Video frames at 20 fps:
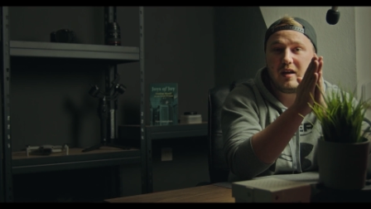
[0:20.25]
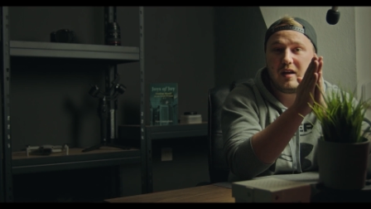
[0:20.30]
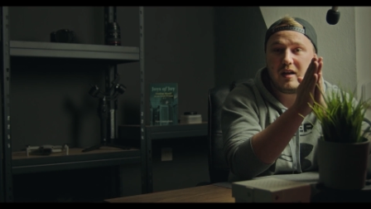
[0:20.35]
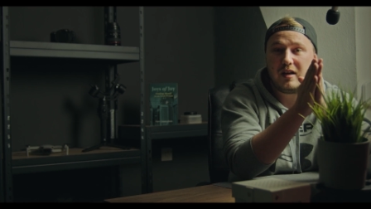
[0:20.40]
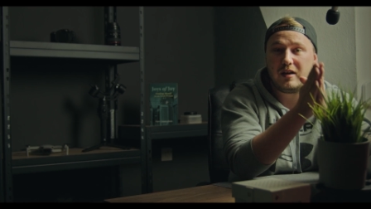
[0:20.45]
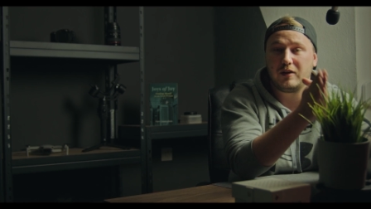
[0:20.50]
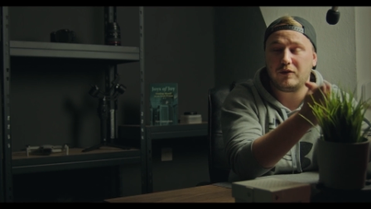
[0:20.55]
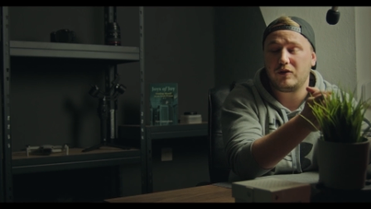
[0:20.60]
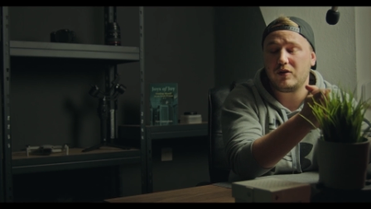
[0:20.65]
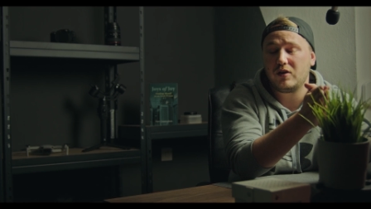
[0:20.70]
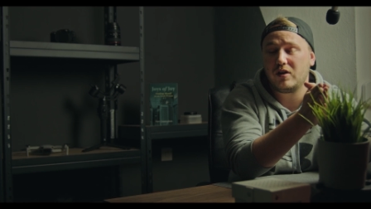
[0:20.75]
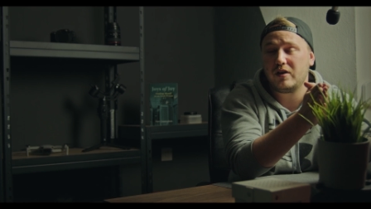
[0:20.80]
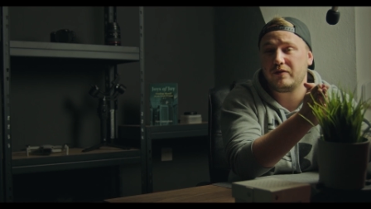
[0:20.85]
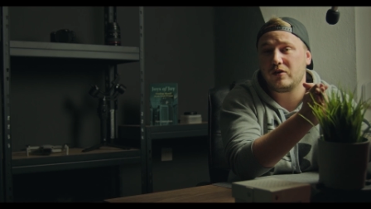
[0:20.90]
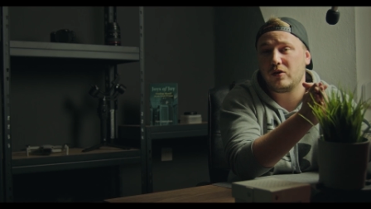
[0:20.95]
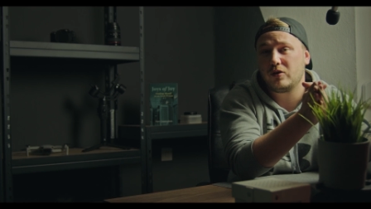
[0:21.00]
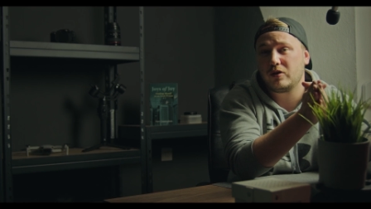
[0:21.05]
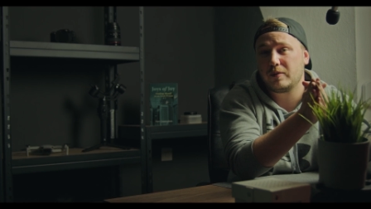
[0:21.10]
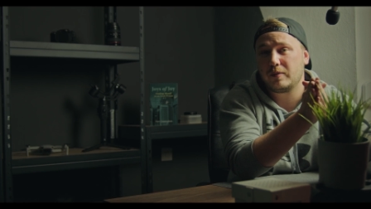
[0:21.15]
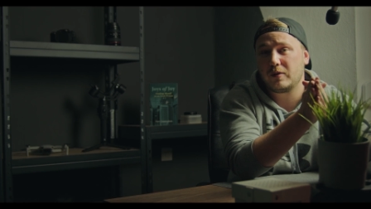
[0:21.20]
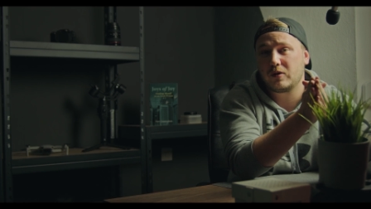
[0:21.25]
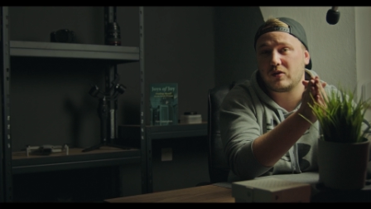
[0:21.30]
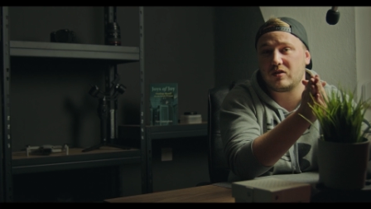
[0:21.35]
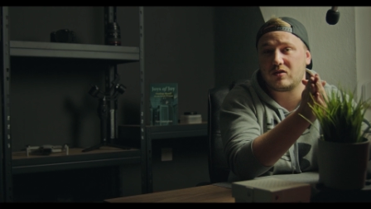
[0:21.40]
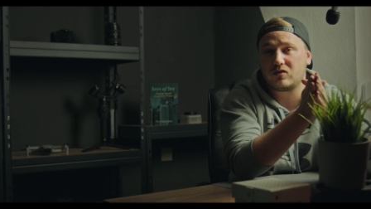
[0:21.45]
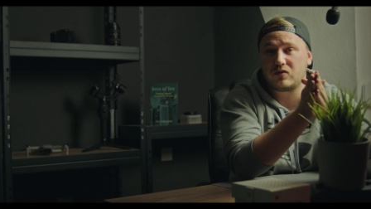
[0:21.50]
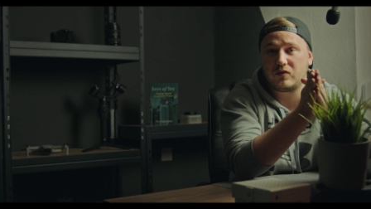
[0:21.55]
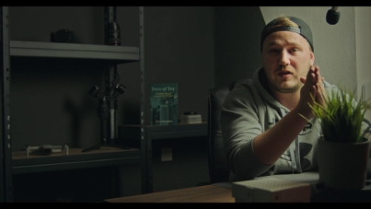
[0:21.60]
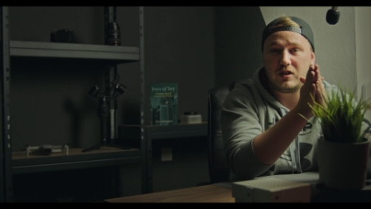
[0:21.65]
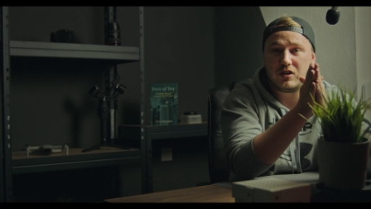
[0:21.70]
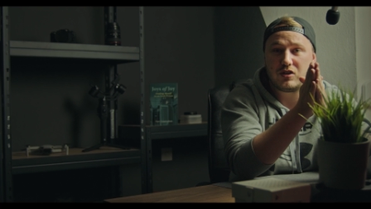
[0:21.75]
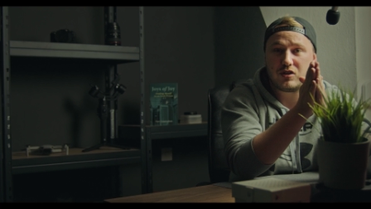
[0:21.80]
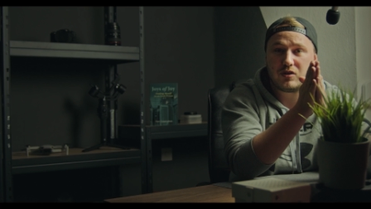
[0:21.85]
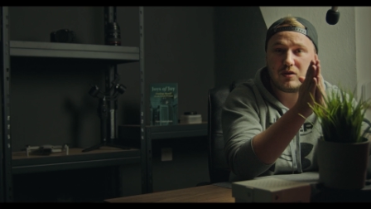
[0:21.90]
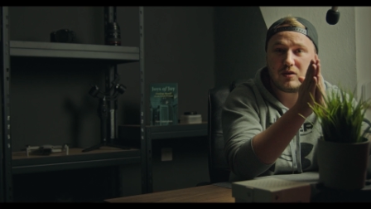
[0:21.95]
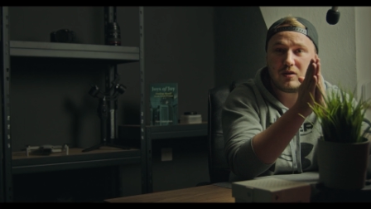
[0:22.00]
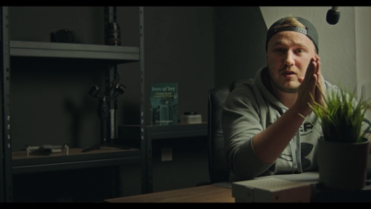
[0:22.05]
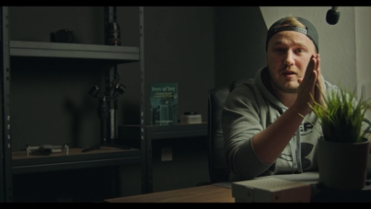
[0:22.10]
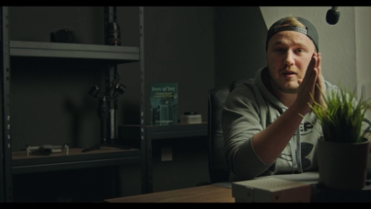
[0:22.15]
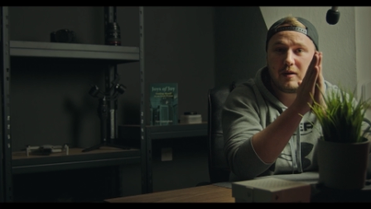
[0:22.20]
And if you haven't heard about this
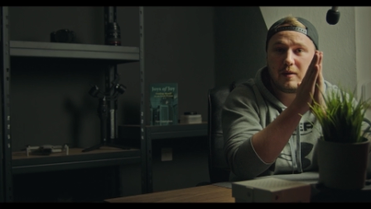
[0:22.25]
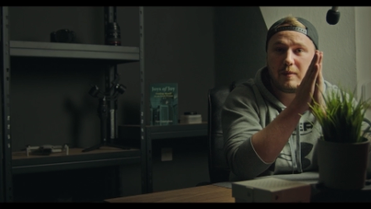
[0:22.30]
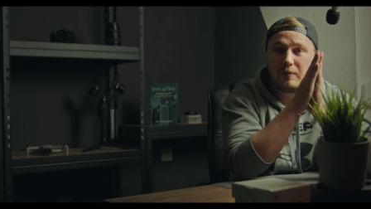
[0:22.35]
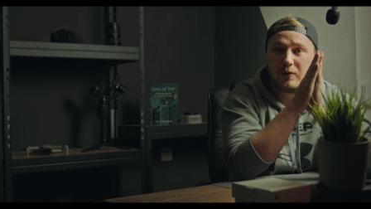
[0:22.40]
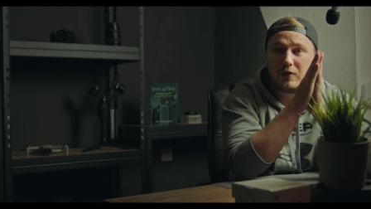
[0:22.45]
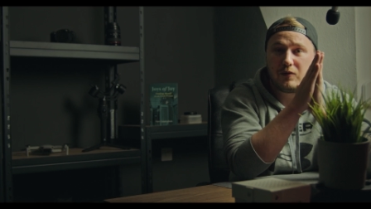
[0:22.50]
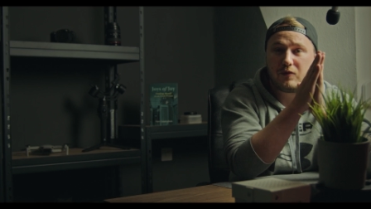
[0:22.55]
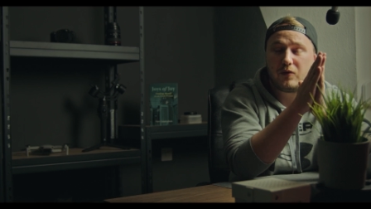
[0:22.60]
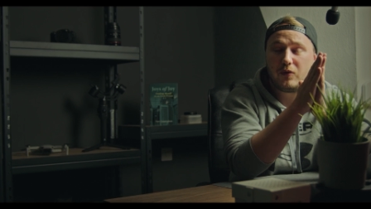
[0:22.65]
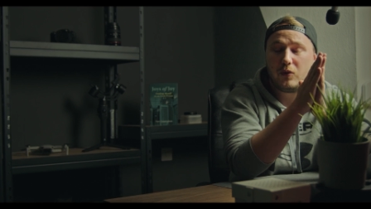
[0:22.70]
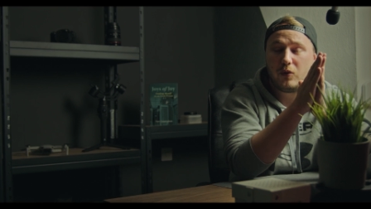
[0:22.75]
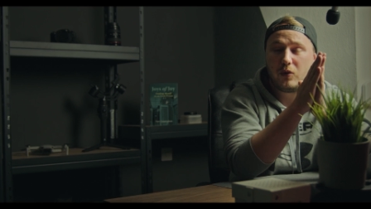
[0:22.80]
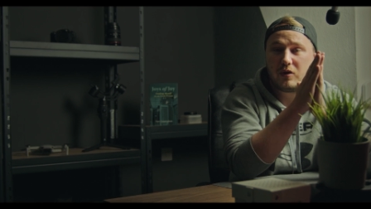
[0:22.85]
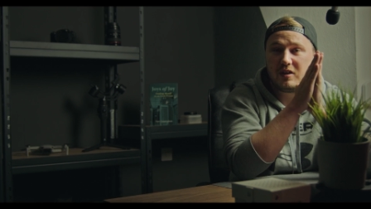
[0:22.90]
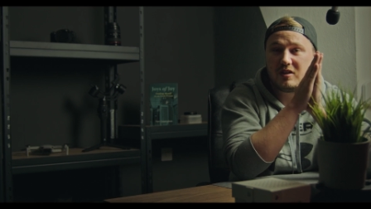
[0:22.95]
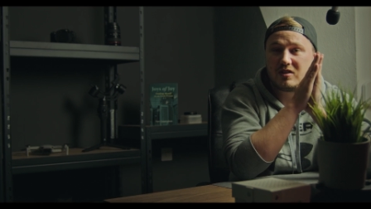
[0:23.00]
feature before,